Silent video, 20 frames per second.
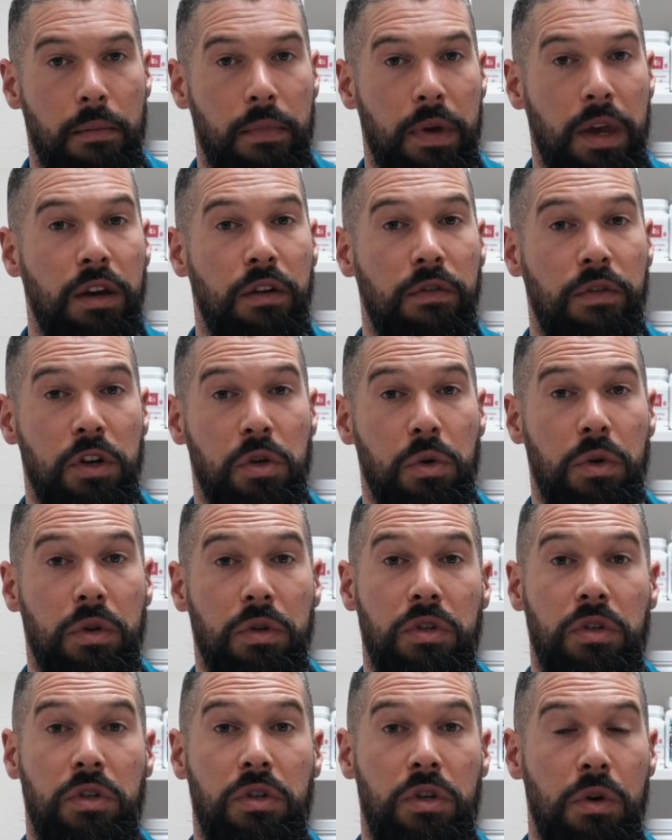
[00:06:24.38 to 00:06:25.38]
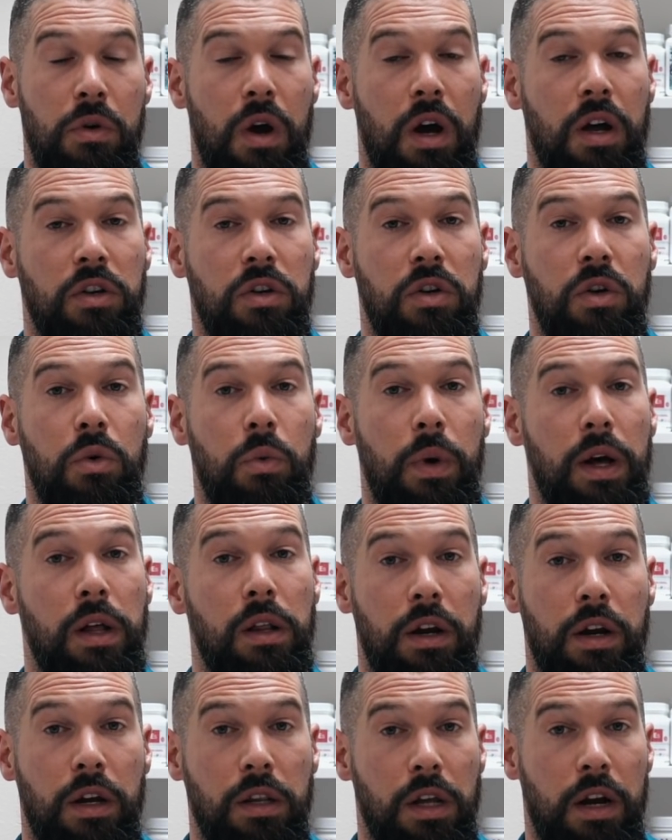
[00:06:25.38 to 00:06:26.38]
individuals do not do well
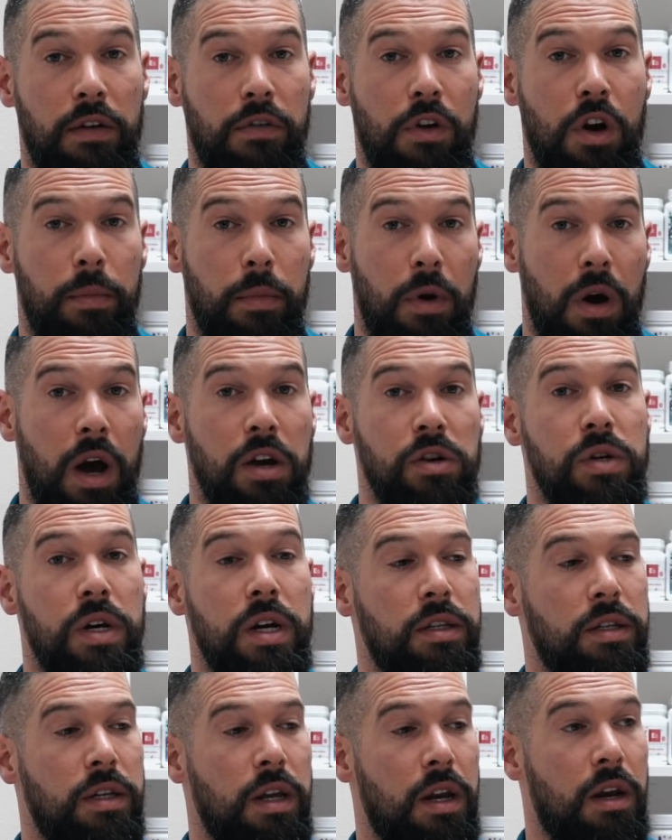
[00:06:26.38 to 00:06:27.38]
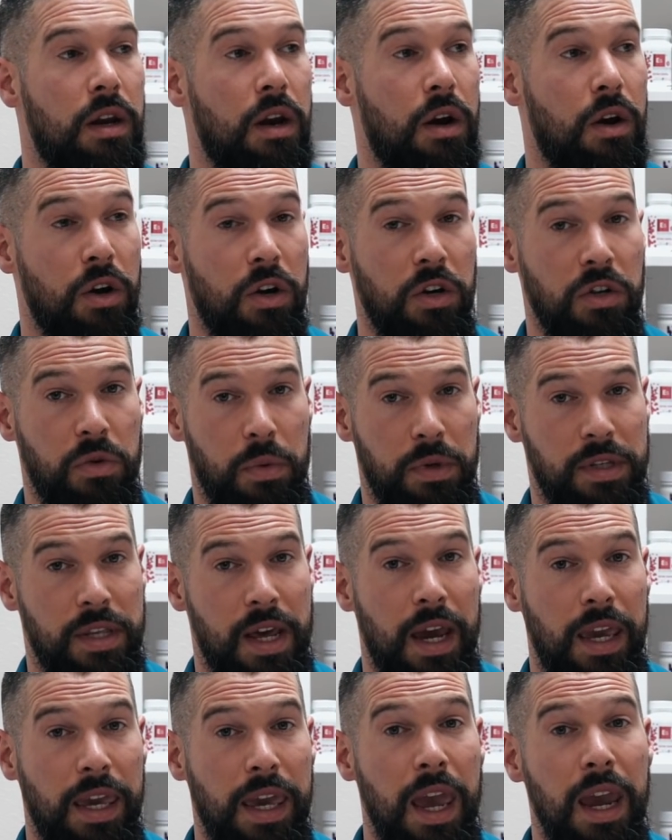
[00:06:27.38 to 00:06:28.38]
on a lot of carbohydrates, and hers was
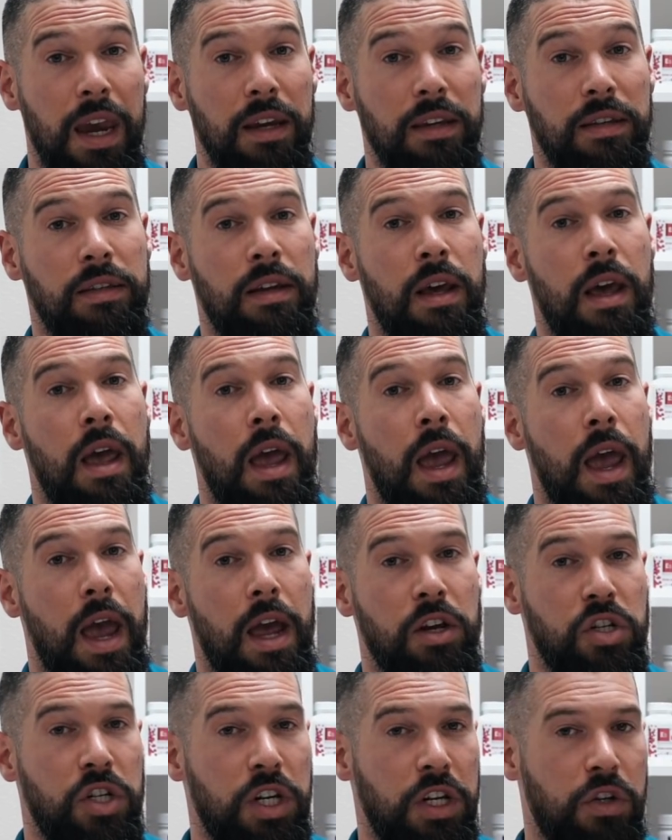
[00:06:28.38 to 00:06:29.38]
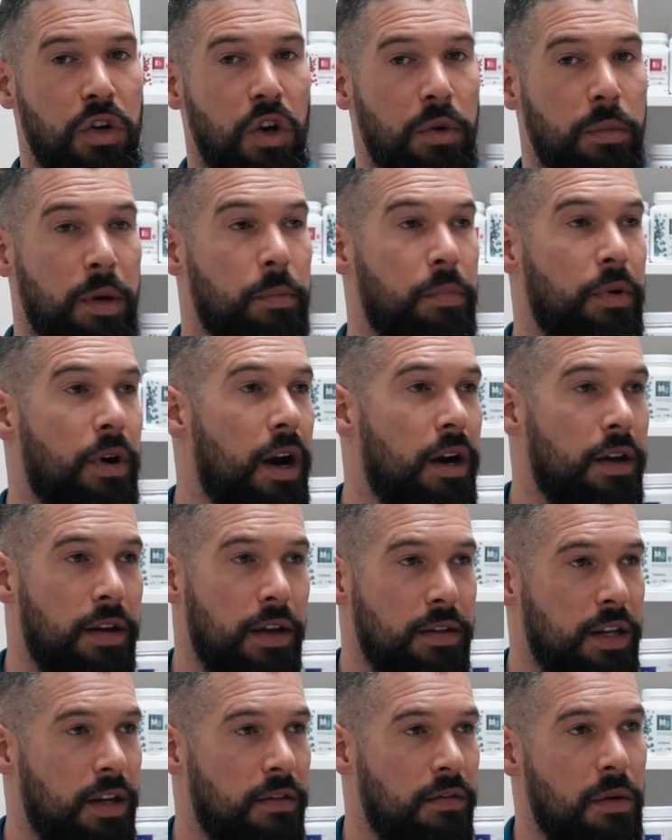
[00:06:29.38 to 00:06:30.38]
that case. And she told me prior to
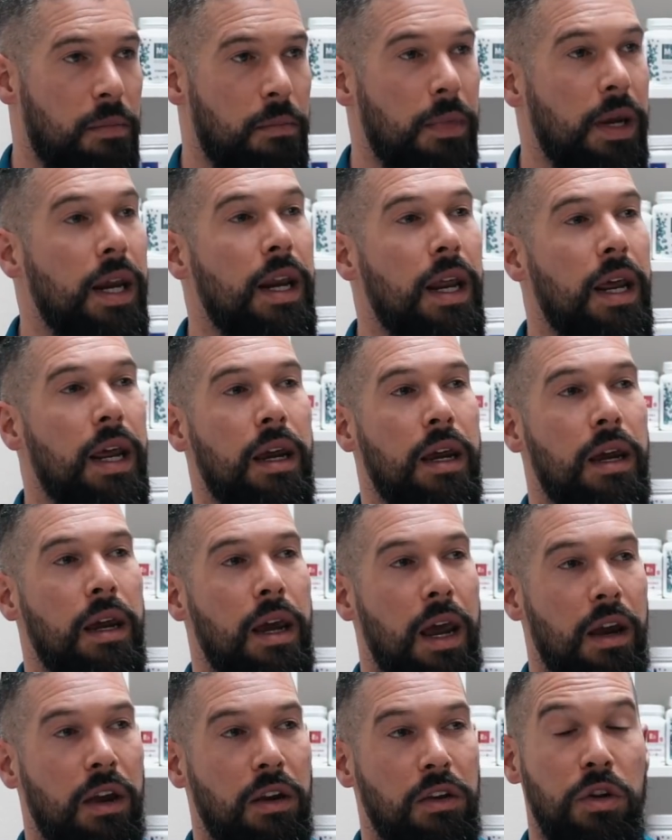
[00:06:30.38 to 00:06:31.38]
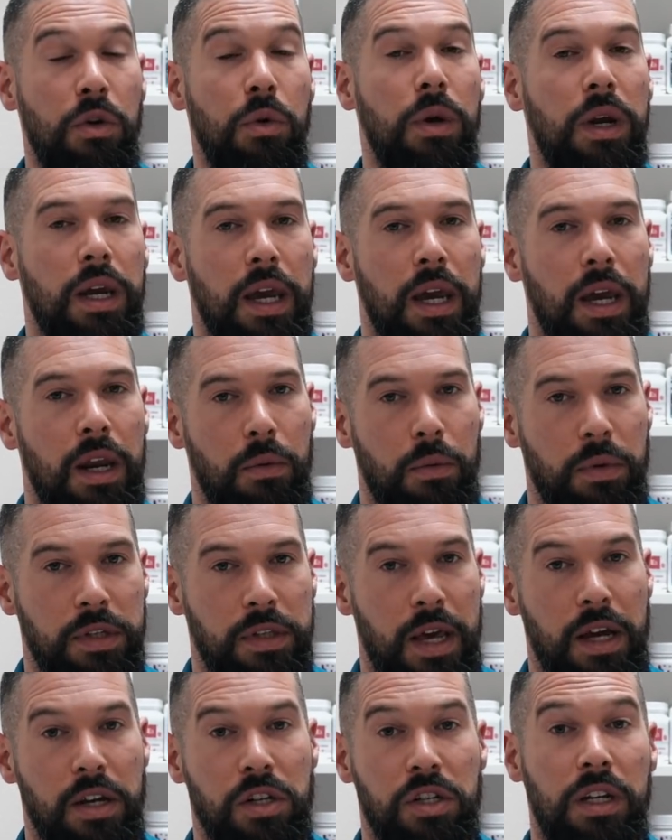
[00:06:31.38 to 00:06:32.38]
us even meeting and doing it was
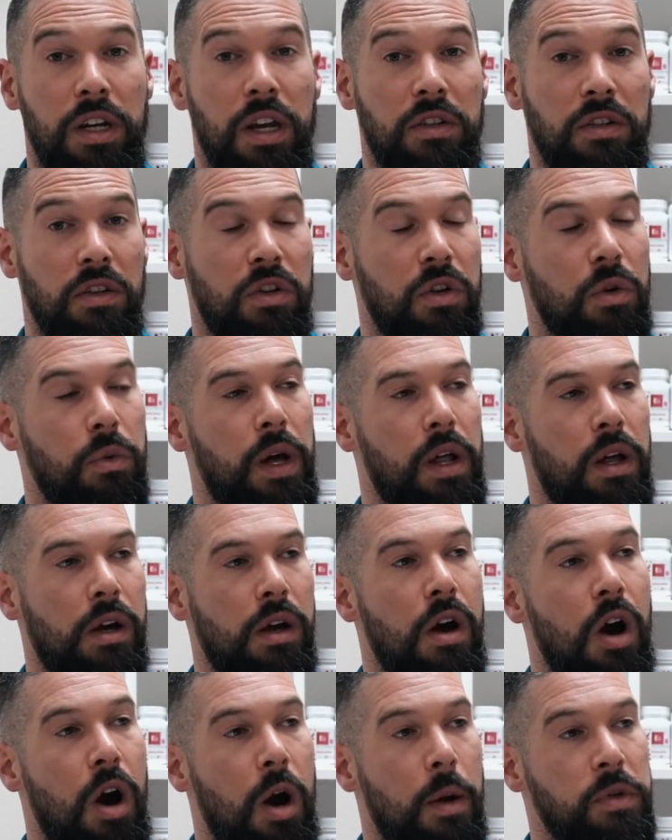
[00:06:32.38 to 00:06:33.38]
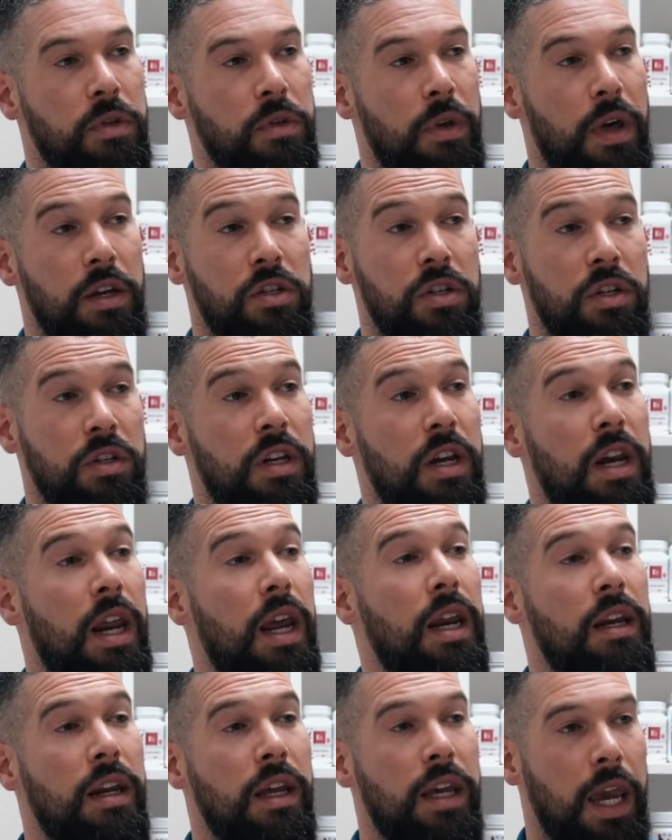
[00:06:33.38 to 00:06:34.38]
that she doesn't do well on carbs. So that's just an
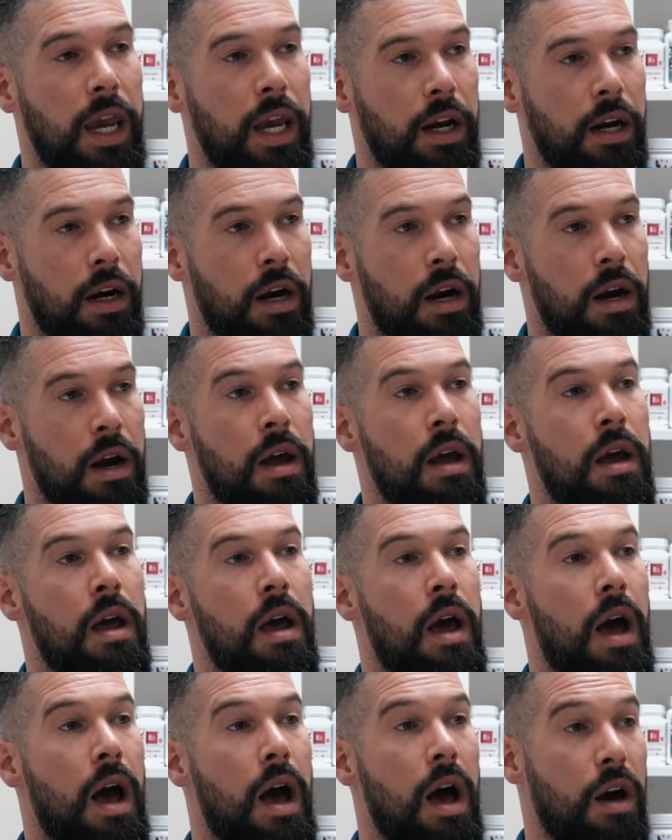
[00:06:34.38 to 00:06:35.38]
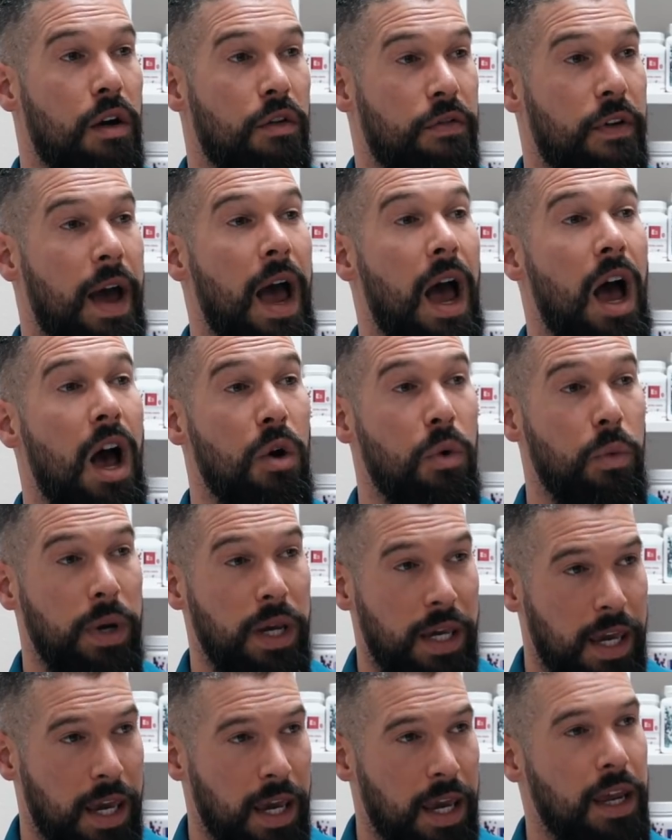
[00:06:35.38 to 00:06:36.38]
indicator of how
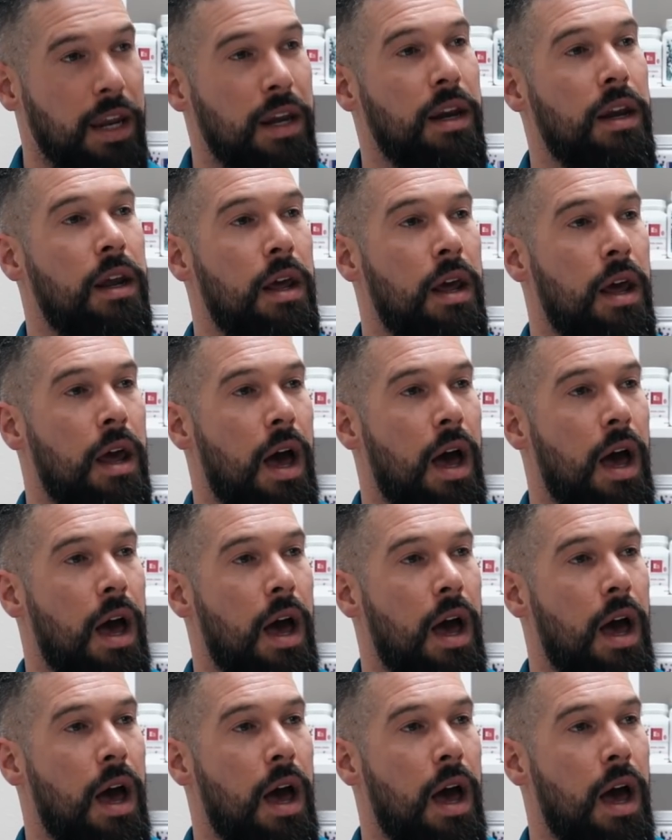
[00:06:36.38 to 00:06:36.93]
we can